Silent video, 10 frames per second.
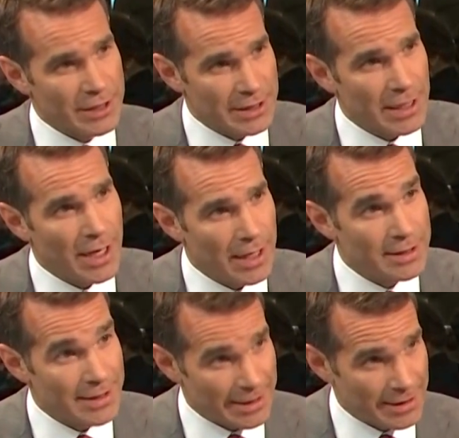
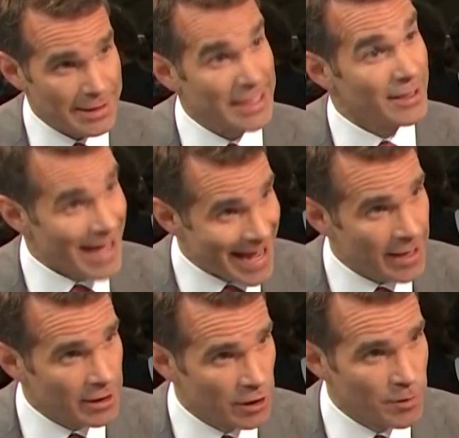decides that steel
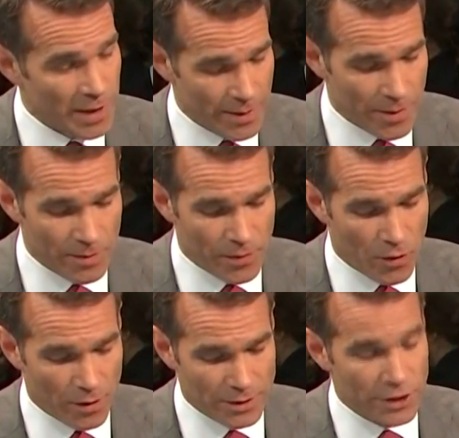and aluminum
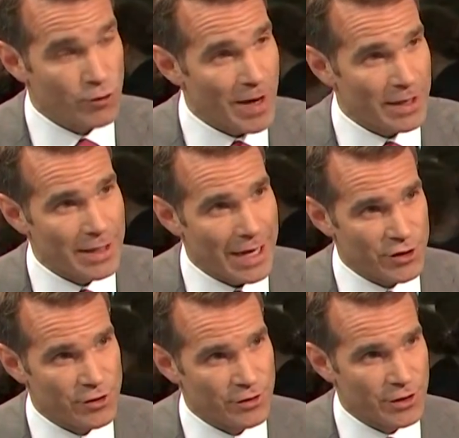imports threaten
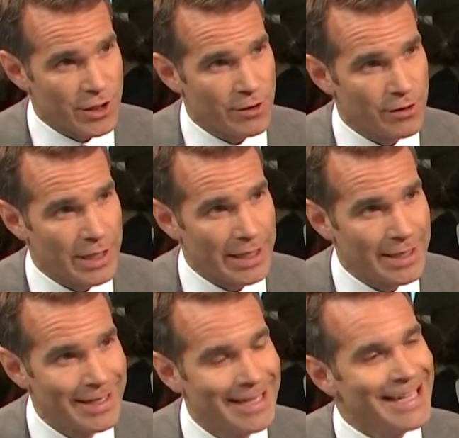national security.
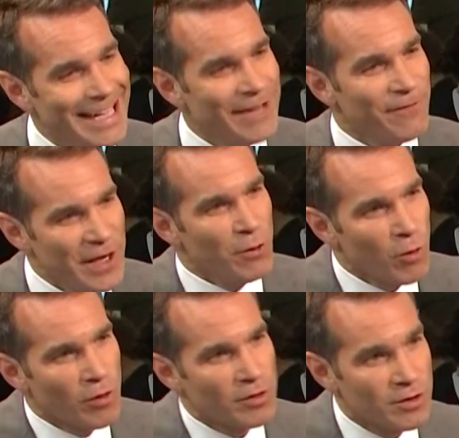If he
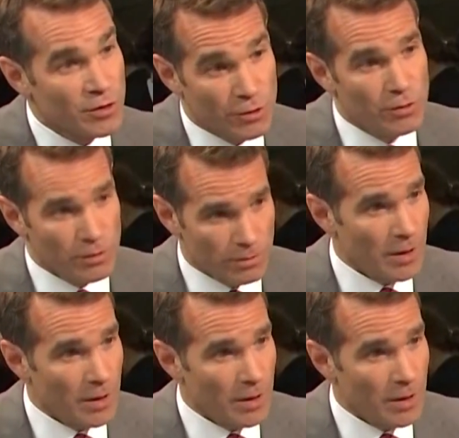were to